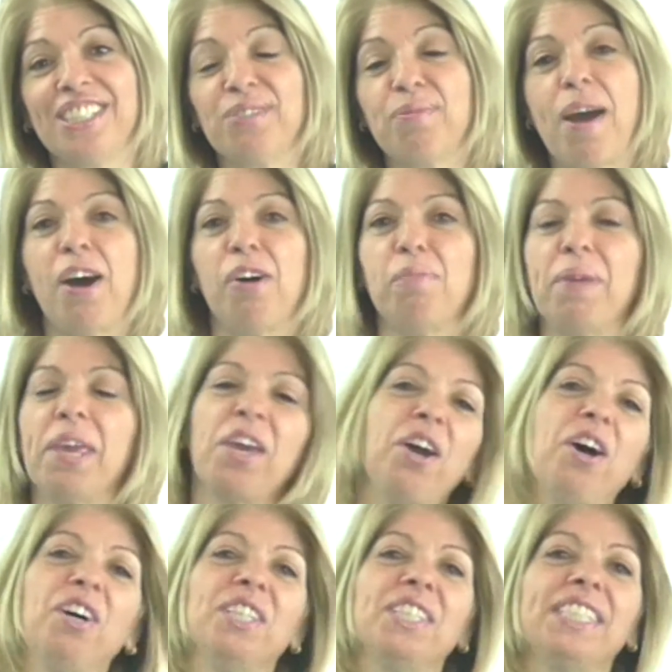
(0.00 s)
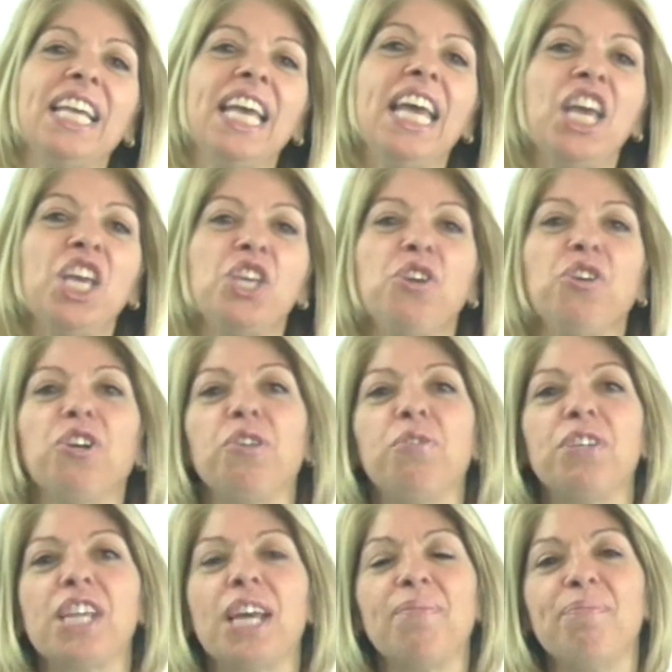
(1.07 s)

as well, because you could